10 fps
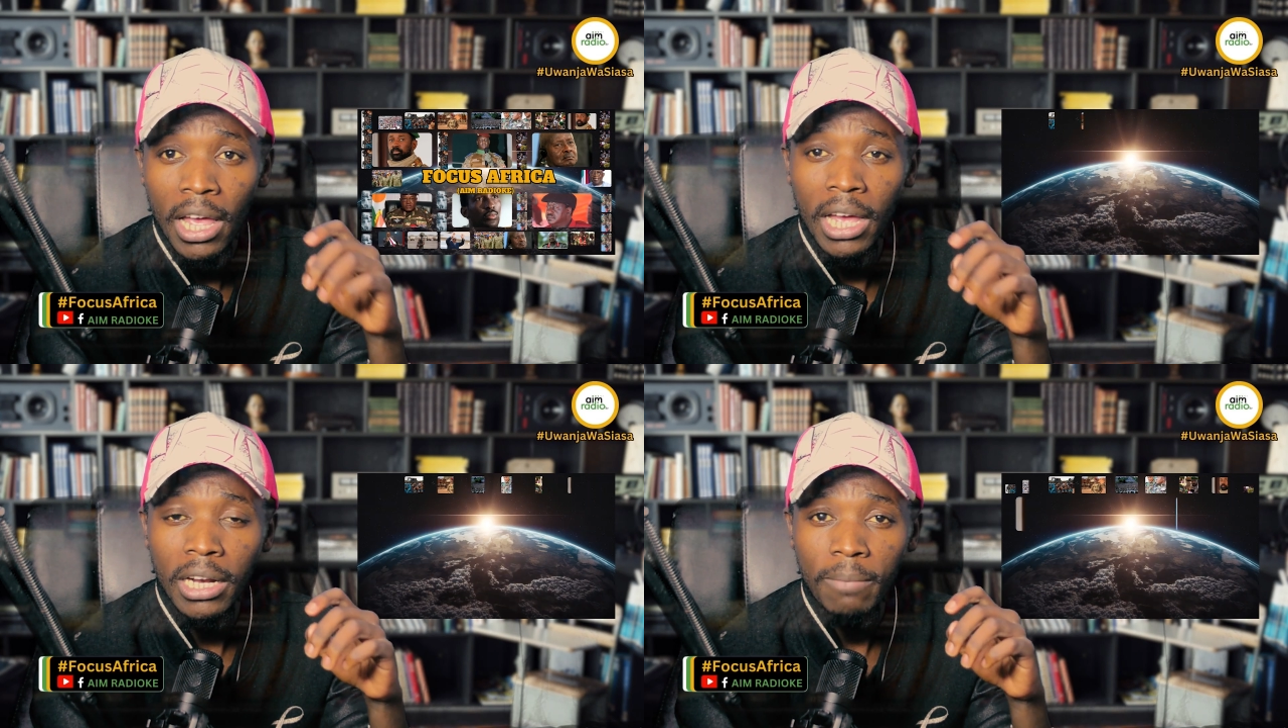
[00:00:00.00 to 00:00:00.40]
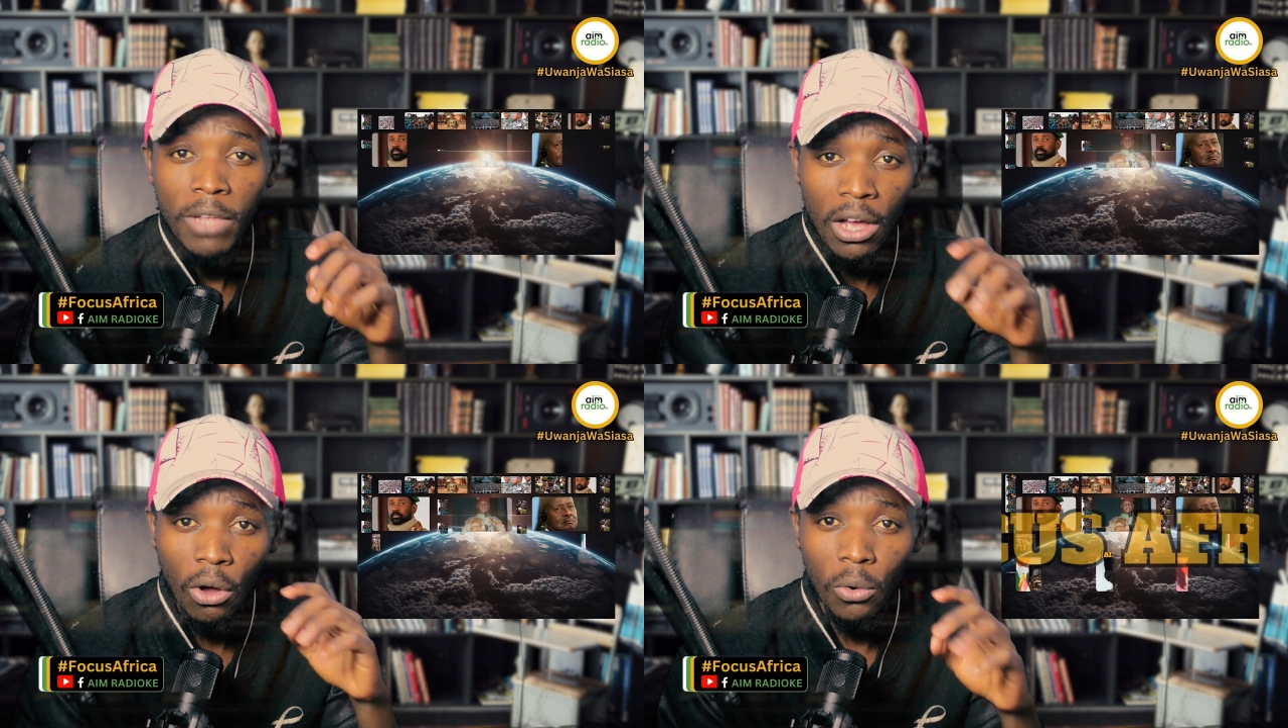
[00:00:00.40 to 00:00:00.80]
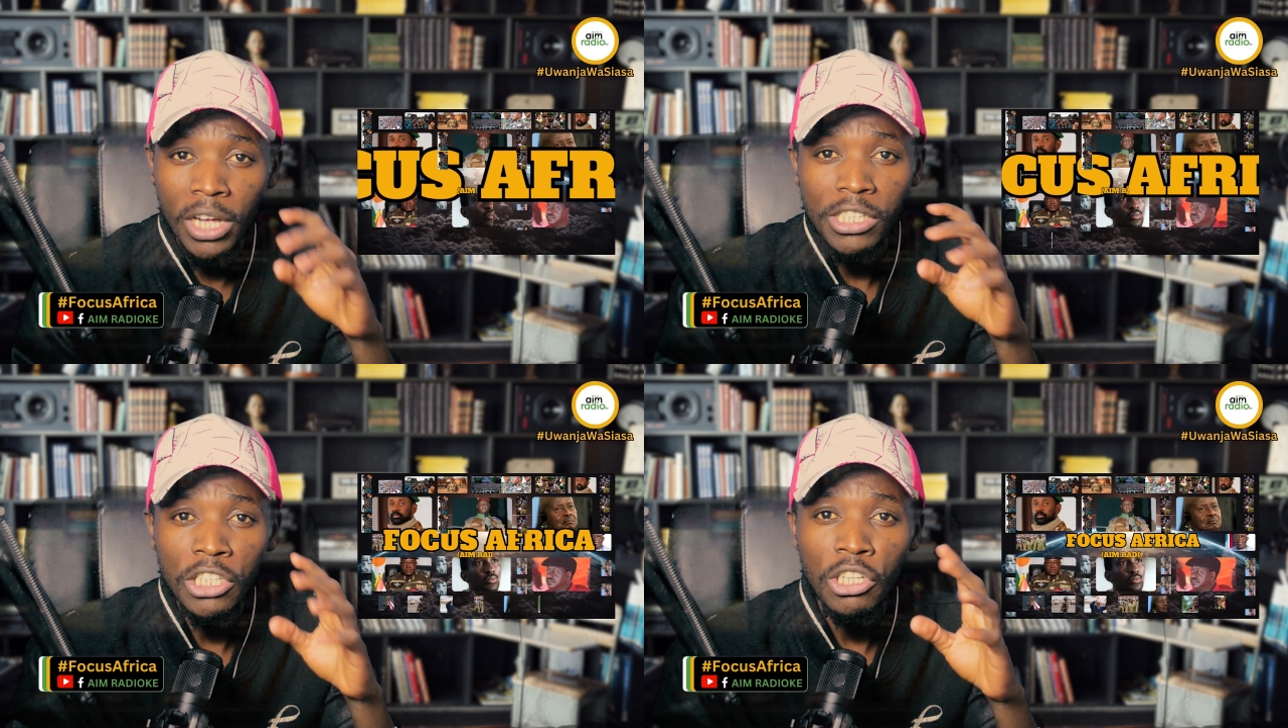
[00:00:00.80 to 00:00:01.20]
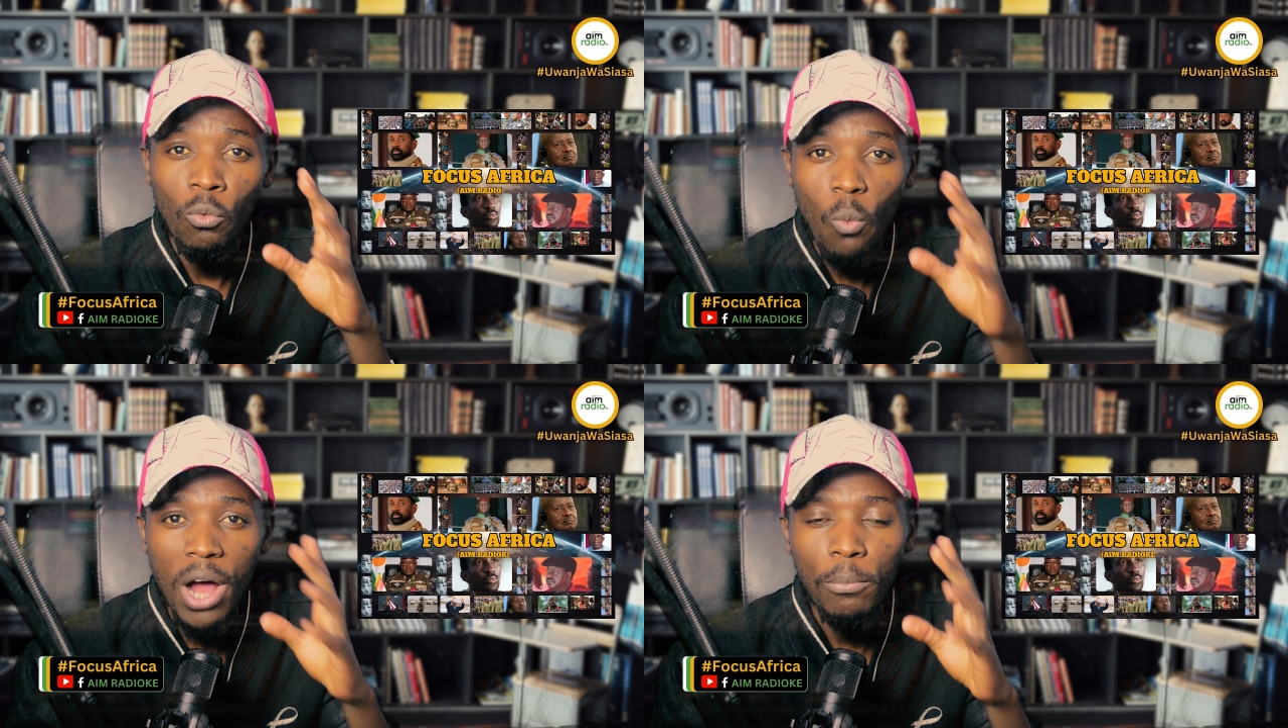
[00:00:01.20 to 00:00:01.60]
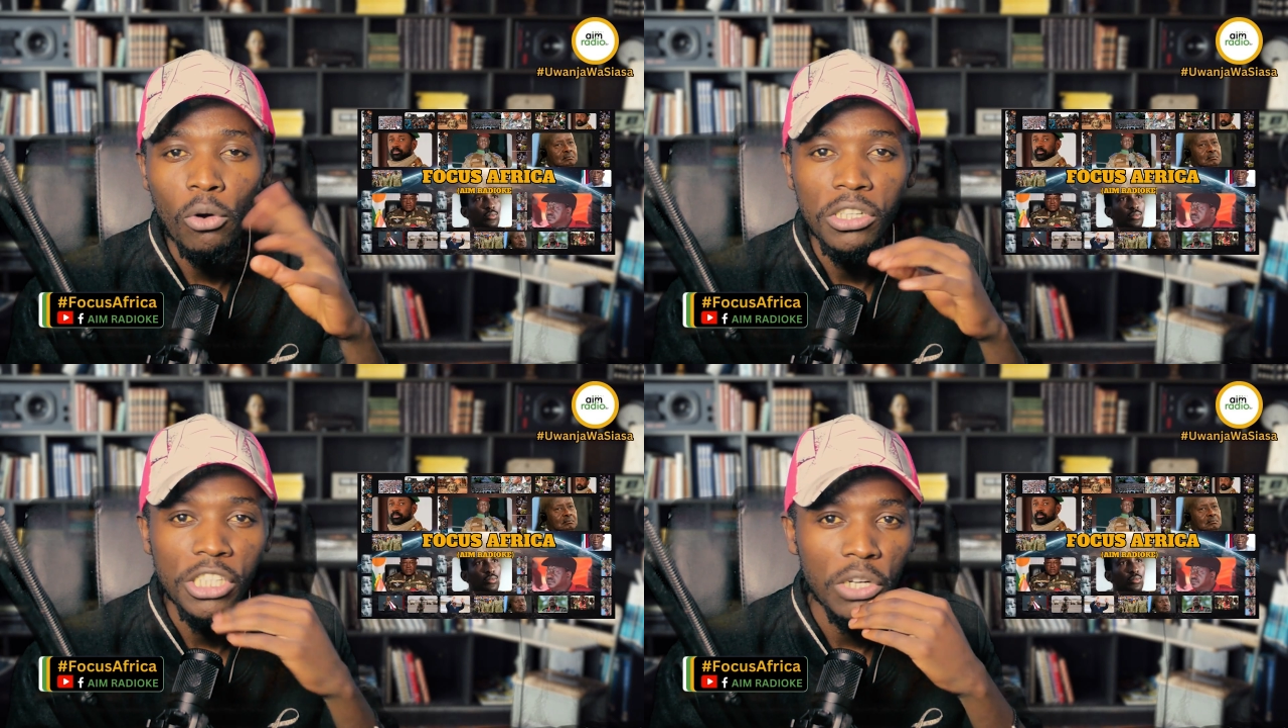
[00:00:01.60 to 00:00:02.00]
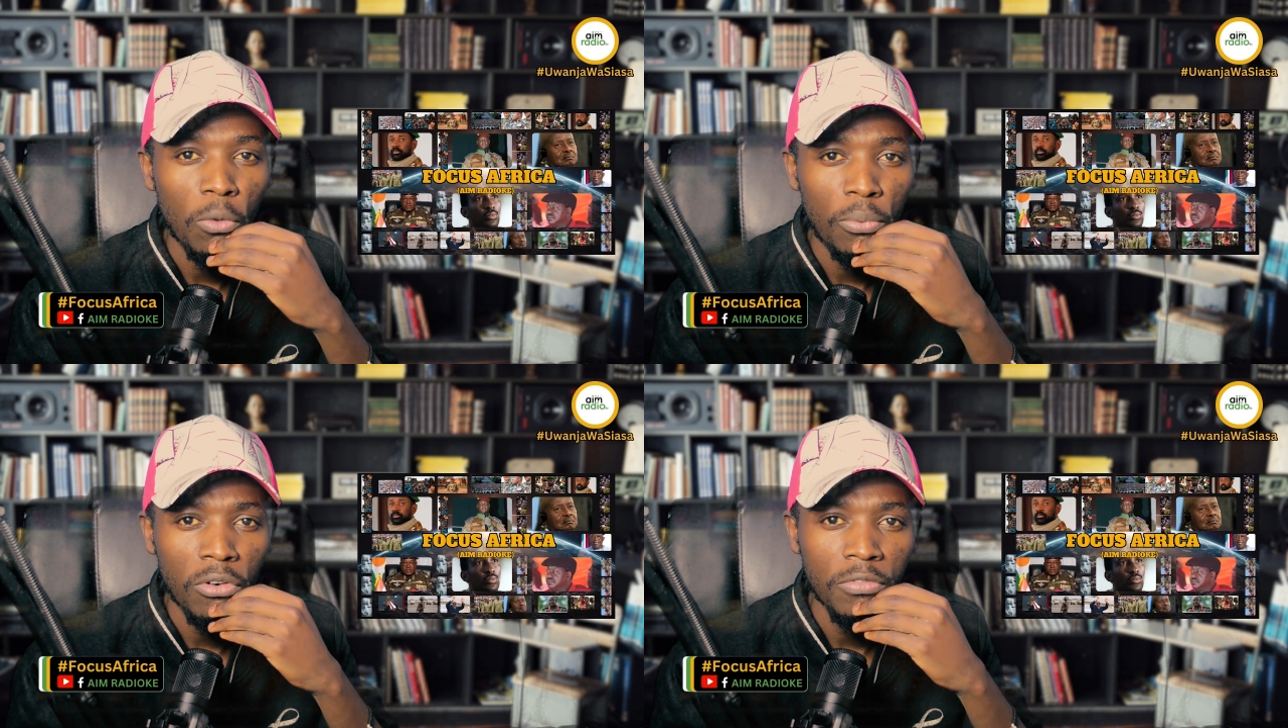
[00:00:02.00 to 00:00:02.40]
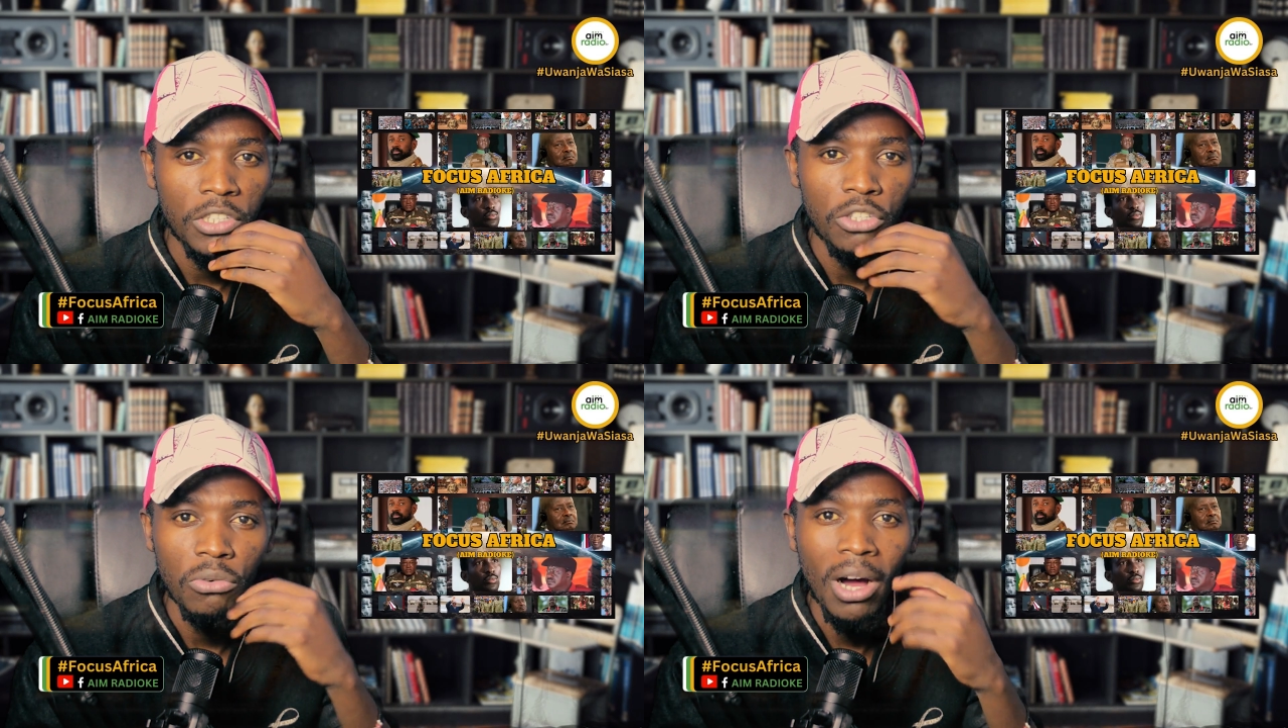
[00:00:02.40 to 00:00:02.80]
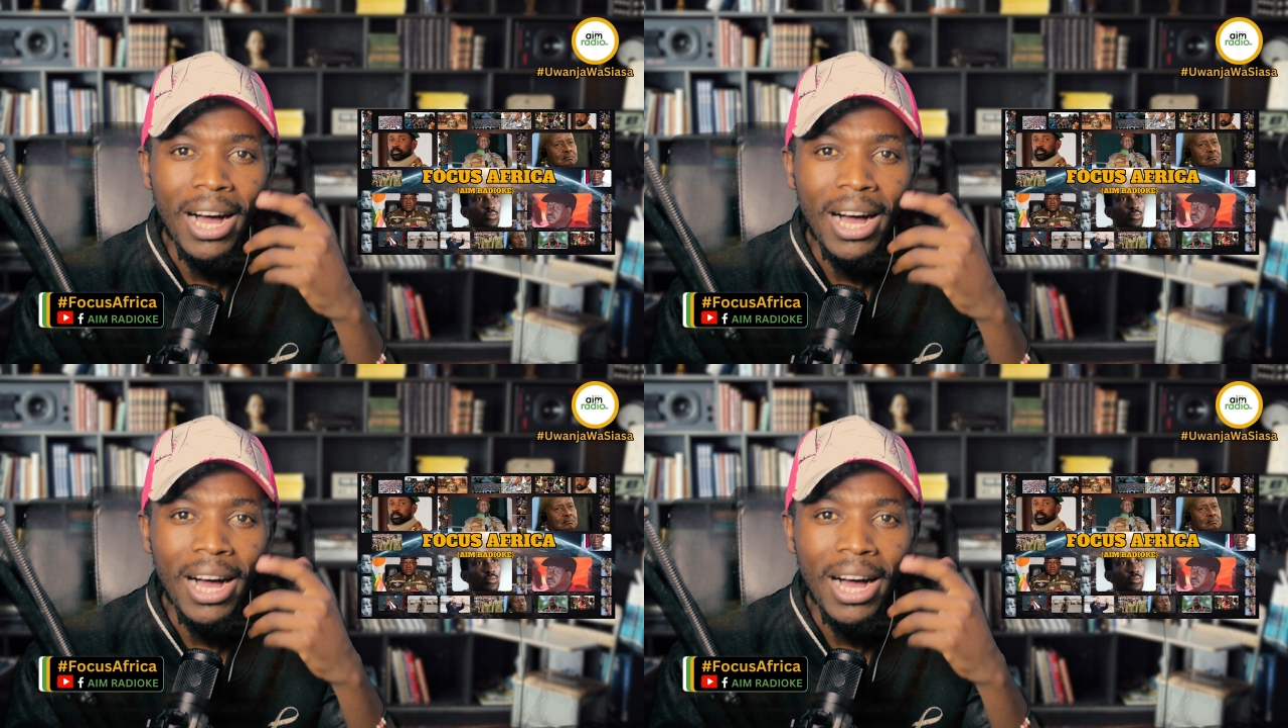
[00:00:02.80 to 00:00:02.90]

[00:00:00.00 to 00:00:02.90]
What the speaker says: And colonization 1.0 proved to